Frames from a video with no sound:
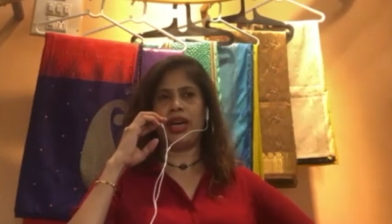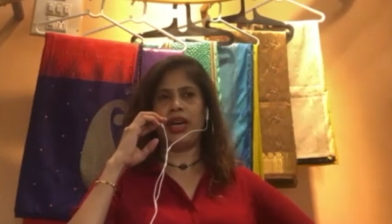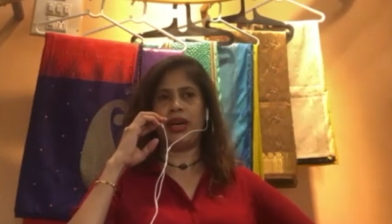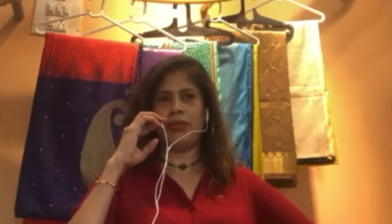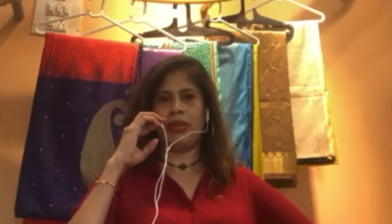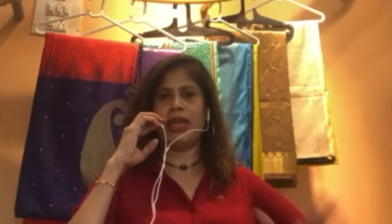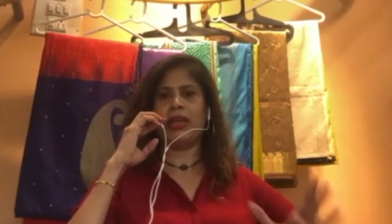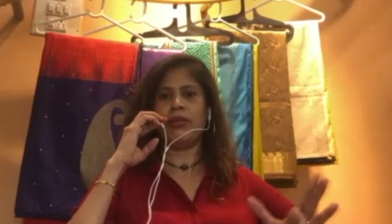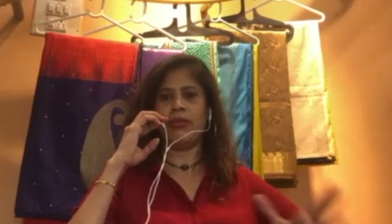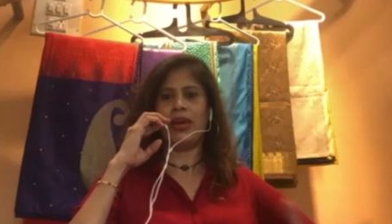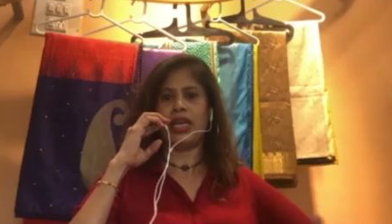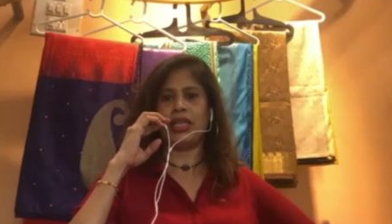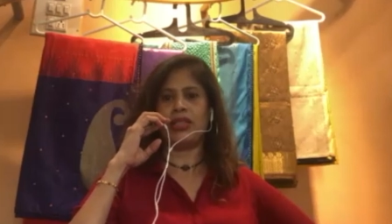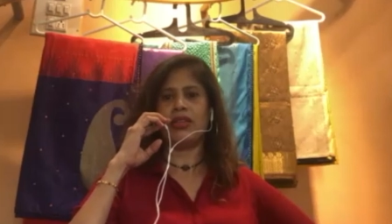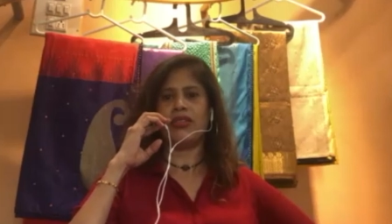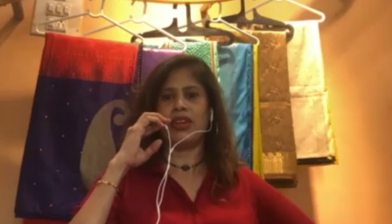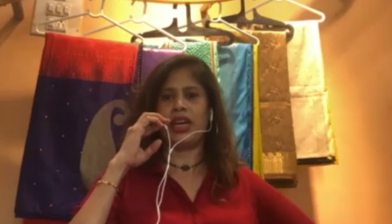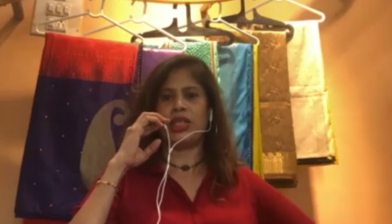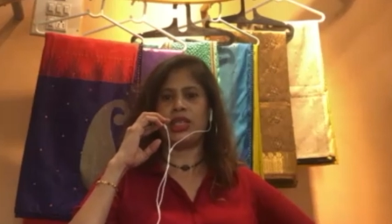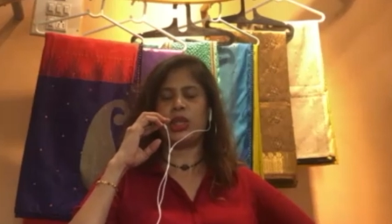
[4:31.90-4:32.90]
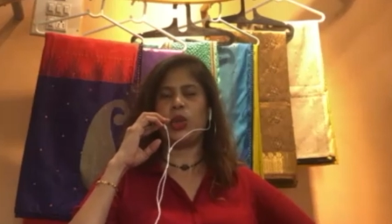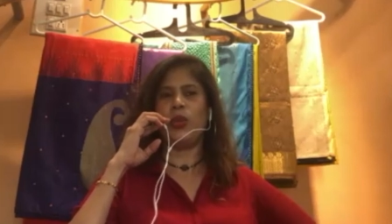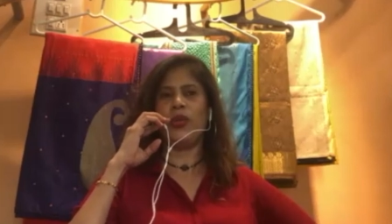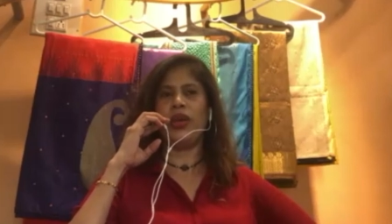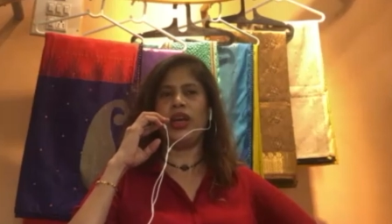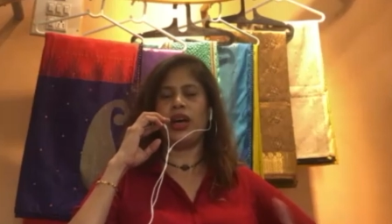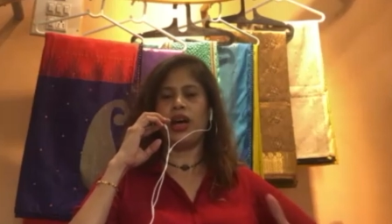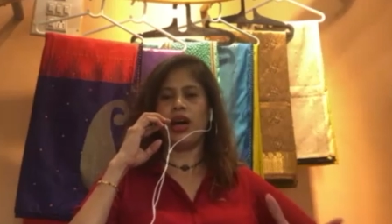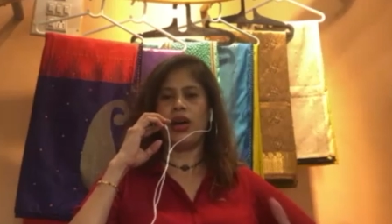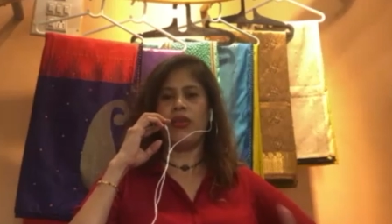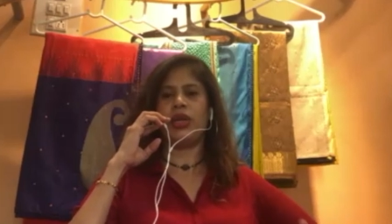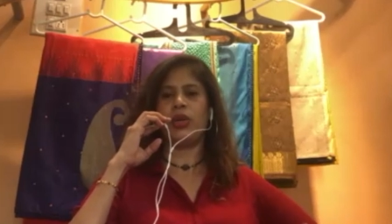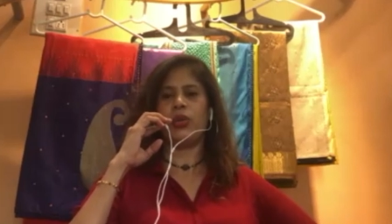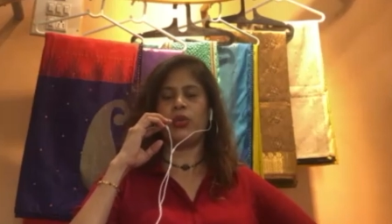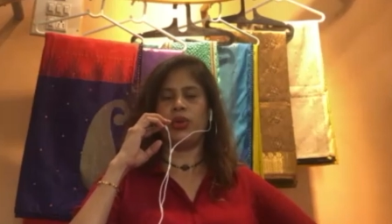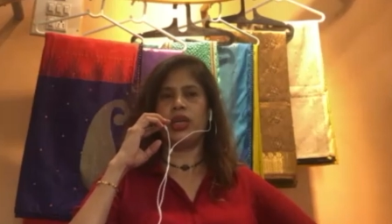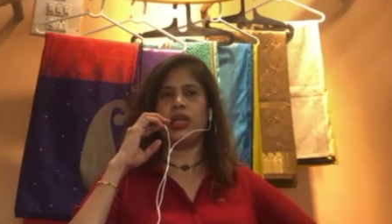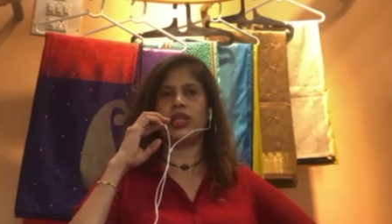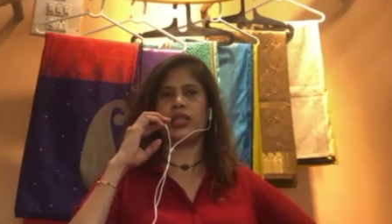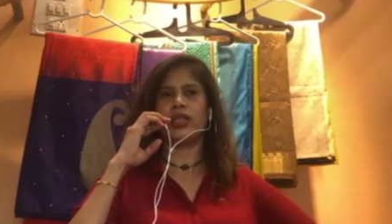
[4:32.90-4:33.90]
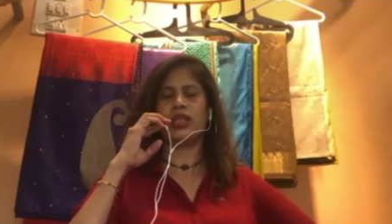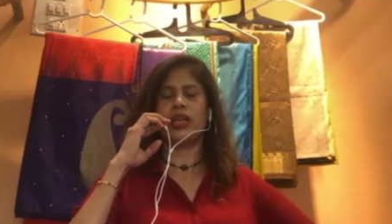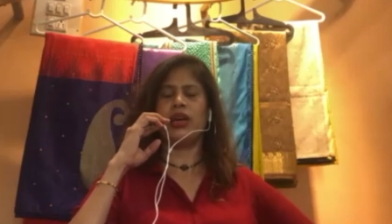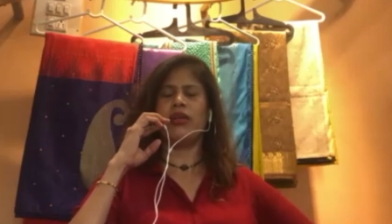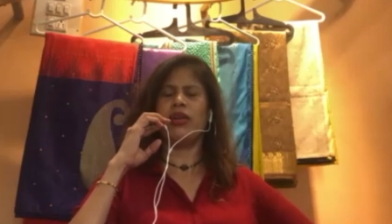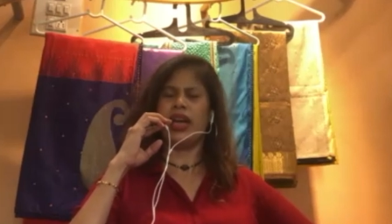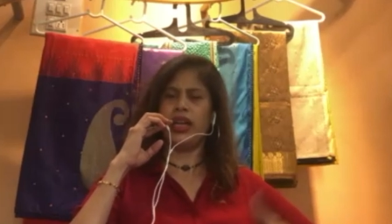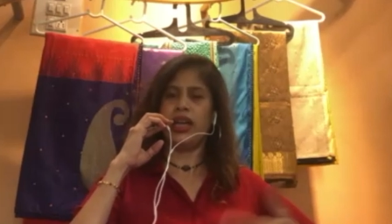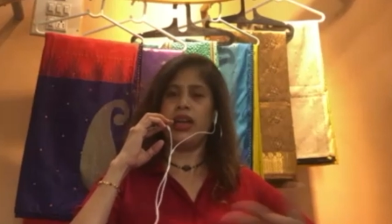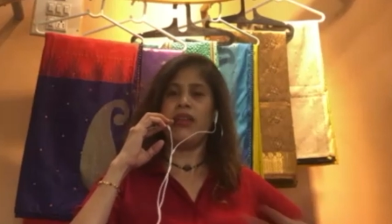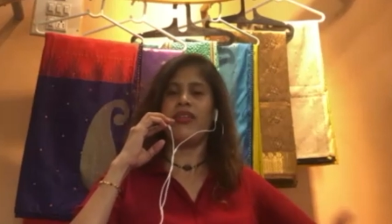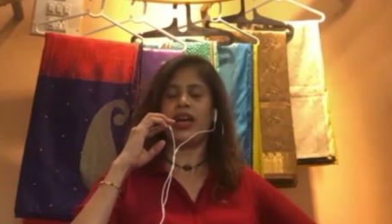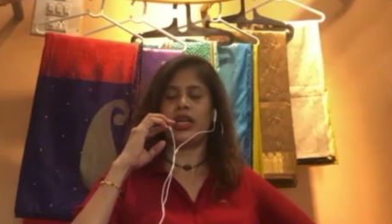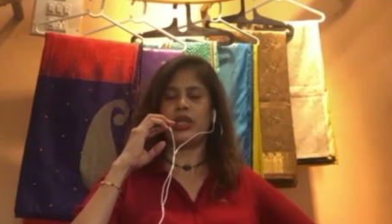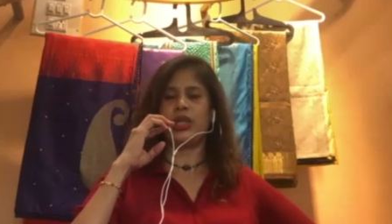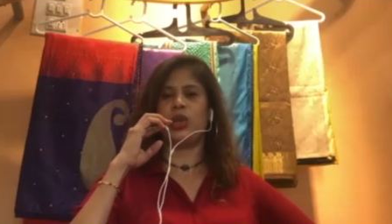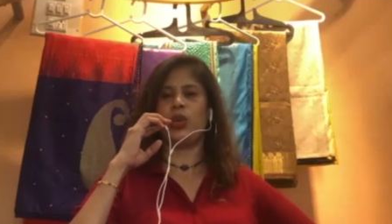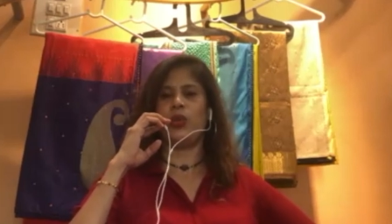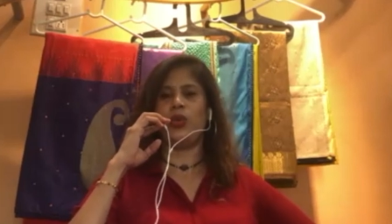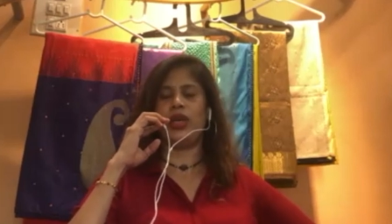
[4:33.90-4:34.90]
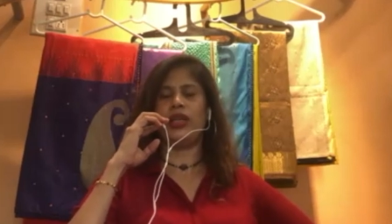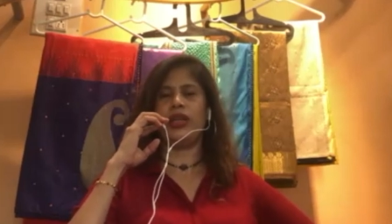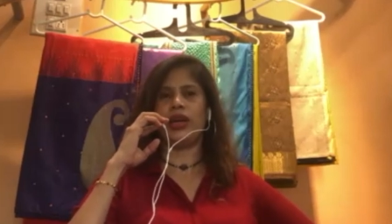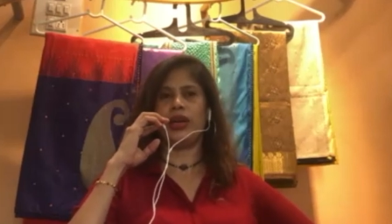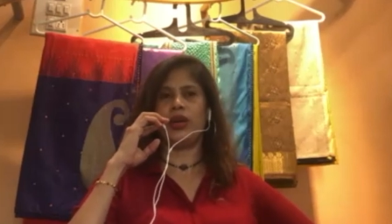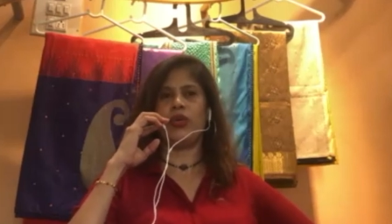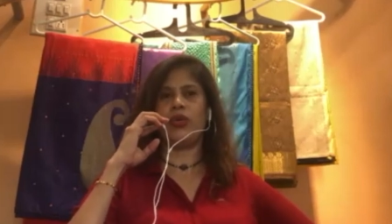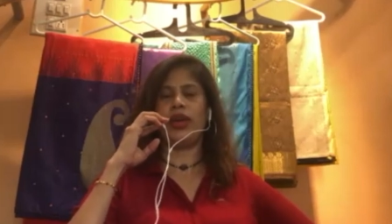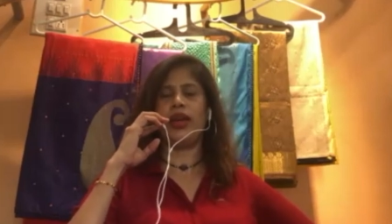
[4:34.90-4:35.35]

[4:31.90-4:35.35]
I mean, Mysore Fashion Week, how it works, and any fashion week that way.